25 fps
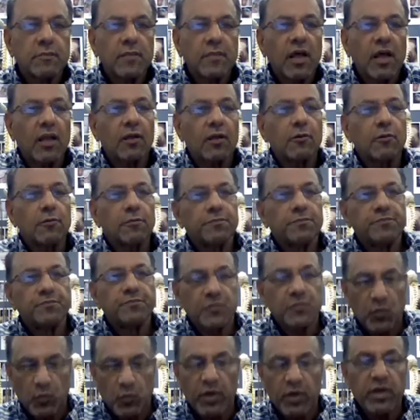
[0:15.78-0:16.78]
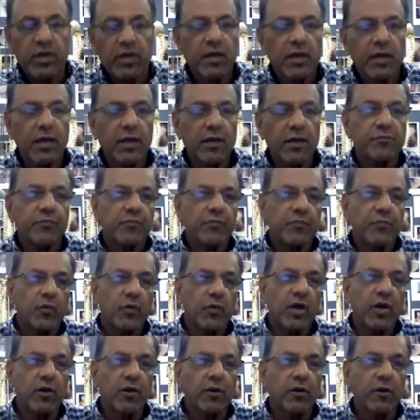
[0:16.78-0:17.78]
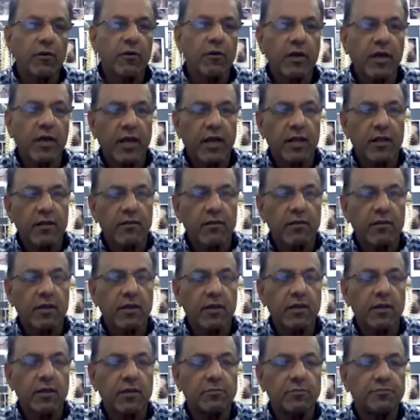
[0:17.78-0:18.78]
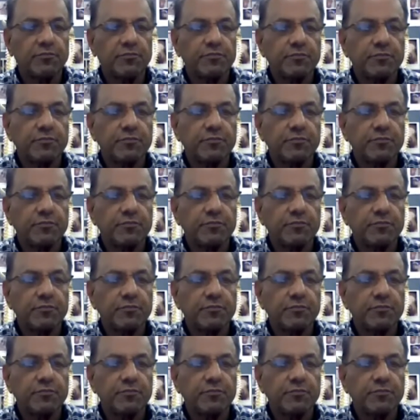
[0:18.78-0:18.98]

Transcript: Hello. We uh, we're going to look at the